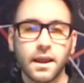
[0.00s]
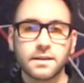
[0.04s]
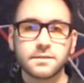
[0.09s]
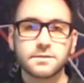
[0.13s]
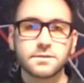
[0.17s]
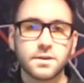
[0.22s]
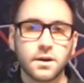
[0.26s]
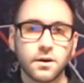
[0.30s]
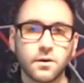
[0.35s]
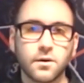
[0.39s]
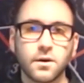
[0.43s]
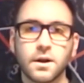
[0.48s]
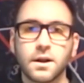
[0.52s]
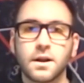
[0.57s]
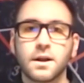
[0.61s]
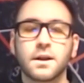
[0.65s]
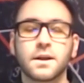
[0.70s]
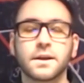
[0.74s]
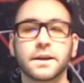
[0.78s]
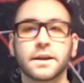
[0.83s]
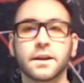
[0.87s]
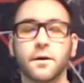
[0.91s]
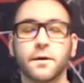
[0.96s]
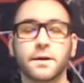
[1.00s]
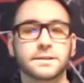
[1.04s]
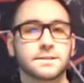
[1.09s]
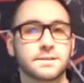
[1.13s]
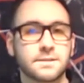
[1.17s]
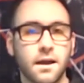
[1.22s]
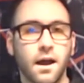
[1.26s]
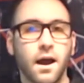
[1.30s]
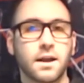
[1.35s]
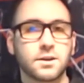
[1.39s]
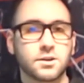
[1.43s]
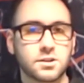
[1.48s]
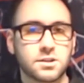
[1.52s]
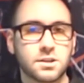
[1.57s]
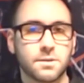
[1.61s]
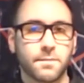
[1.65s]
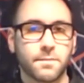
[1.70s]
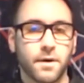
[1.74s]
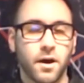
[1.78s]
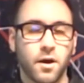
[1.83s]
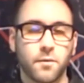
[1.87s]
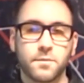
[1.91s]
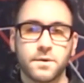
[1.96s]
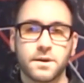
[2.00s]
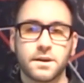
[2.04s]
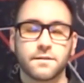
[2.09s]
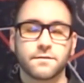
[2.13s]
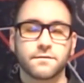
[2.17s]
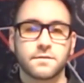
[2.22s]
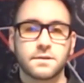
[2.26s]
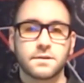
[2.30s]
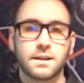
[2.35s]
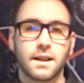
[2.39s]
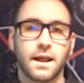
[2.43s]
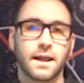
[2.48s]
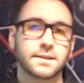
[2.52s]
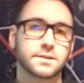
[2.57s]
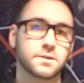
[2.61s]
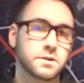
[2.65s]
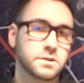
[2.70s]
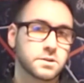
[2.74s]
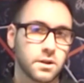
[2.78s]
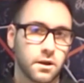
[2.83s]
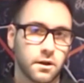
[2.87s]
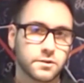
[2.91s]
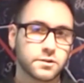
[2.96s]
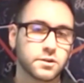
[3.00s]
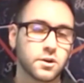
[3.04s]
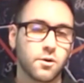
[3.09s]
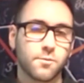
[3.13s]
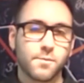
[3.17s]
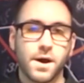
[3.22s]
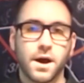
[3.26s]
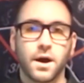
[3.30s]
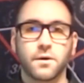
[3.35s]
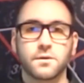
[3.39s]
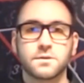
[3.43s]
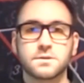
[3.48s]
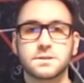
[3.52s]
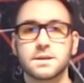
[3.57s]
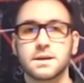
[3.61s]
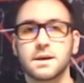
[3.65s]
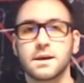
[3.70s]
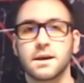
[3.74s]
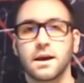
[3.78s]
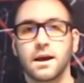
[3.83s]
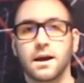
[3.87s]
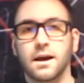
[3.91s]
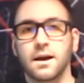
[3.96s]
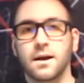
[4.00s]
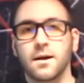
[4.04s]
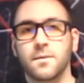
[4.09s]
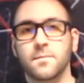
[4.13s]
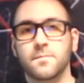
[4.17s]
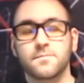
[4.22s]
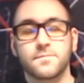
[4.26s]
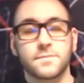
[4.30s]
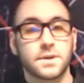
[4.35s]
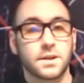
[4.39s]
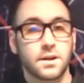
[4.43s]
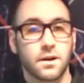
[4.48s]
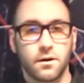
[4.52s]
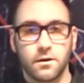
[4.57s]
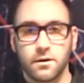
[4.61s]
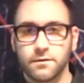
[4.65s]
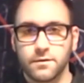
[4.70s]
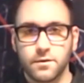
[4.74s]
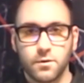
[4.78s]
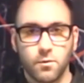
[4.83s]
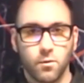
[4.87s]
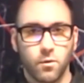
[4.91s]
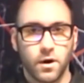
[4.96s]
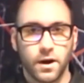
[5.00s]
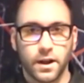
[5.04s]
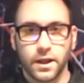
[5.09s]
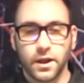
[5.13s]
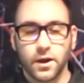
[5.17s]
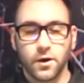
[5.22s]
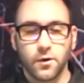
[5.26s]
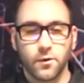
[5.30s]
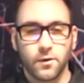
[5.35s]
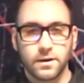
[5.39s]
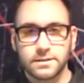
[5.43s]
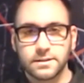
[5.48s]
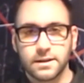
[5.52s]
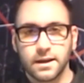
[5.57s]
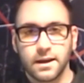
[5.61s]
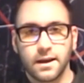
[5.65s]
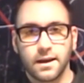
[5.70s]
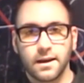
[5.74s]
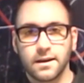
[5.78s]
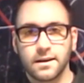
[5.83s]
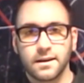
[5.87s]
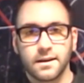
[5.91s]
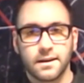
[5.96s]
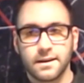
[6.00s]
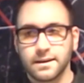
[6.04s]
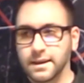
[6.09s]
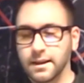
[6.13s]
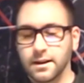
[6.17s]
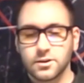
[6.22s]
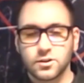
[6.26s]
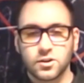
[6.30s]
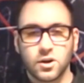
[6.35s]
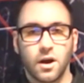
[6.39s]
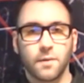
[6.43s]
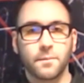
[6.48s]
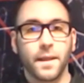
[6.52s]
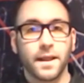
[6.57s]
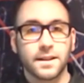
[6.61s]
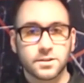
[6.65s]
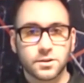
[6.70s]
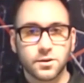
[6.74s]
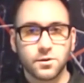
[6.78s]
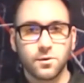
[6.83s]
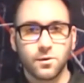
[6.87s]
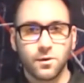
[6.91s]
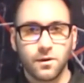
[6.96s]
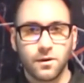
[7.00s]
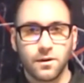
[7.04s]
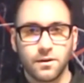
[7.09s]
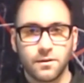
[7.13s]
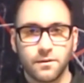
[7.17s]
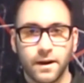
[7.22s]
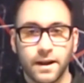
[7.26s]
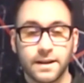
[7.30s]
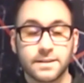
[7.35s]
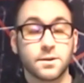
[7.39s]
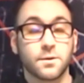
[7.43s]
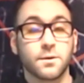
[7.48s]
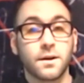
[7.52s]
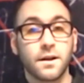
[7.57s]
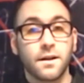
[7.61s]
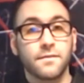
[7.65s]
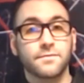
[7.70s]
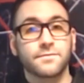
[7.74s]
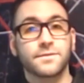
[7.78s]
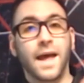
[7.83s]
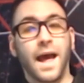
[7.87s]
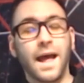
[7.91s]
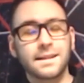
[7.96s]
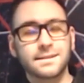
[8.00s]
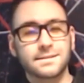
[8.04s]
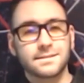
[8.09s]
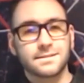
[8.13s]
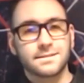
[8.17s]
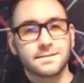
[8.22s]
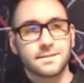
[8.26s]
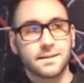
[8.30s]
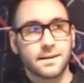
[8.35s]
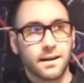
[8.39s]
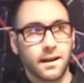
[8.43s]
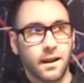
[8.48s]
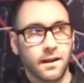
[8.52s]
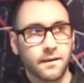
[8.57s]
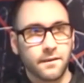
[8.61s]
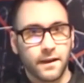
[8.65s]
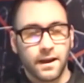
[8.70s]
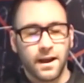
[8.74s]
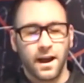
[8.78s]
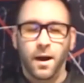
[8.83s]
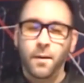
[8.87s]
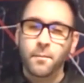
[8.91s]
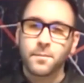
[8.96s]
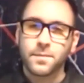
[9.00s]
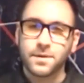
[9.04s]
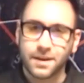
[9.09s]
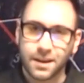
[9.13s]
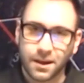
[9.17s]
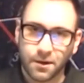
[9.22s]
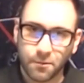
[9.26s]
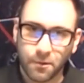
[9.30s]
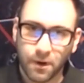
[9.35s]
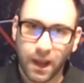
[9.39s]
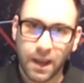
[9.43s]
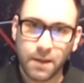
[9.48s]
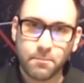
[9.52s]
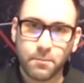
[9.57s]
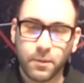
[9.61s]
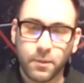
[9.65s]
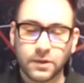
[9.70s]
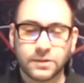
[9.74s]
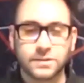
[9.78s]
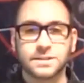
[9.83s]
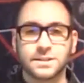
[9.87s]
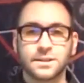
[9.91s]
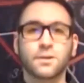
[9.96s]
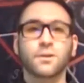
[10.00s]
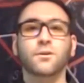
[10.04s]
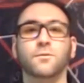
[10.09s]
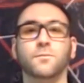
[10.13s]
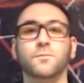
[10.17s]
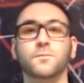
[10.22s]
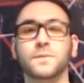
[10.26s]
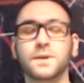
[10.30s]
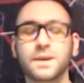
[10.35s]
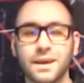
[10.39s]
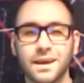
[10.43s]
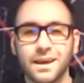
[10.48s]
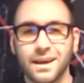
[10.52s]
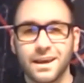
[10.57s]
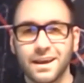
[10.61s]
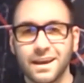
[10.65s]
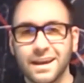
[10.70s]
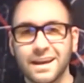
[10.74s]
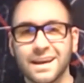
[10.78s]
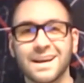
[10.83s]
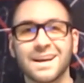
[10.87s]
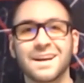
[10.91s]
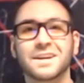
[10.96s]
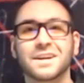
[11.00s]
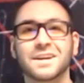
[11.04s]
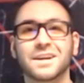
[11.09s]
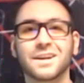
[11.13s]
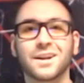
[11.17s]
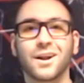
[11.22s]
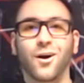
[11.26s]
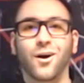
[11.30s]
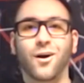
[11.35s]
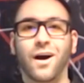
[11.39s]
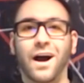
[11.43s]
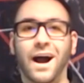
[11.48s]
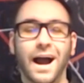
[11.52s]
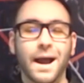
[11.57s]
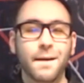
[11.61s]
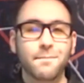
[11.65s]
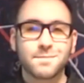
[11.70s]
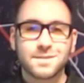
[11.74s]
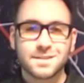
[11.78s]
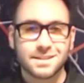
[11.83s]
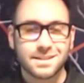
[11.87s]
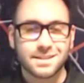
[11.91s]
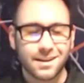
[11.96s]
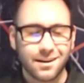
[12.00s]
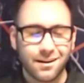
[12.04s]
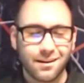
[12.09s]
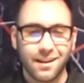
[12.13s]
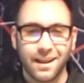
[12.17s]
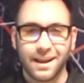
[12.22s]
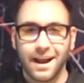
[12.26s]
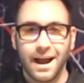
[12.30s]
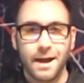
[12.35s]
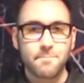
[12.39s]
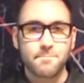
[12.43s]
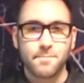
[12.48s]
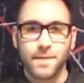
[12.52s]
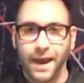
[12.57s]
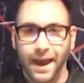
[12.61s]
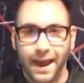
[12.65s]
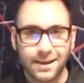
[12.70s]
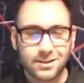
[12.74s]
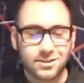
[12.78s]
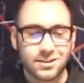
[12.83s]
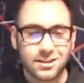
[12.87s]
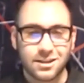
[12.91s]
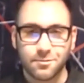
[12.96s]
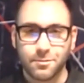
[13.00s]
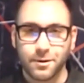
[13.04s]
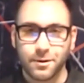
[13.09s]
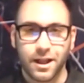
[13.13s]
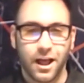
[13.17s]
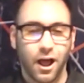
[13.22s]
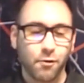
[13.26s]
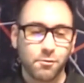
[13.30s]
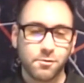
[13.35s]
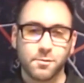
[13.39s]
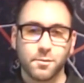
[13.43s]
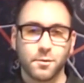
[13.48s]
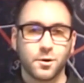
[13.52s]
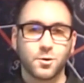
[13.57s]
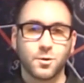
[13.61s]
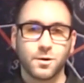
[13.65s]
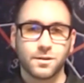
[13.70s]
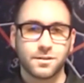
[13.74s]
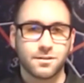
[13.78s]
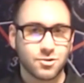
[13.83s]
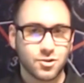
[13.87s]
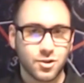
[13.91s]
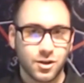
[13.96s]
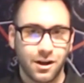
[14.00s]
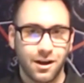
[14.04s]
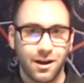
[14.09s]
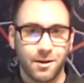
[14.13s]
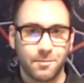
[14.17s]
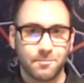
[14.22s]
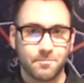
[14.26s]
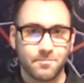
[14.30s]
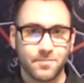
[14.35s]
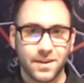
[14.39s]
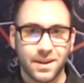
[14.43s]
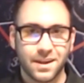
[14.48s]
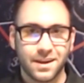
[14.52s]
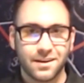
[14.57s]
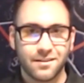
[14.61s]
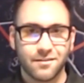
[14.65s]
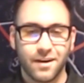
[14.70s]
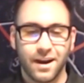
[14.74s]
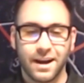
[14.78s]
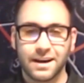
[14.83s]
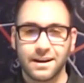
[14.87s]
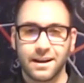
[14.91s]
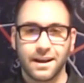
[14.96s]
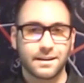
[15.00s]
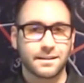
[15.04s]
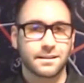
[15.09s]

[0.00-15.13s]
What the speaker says: And so, it's not just about being a freelancer. It's also about, if you want to go and get a job, that's cool, right? So that's the company, right? But still me, I'm still like, I'm passionate about helping people quit their job. Right?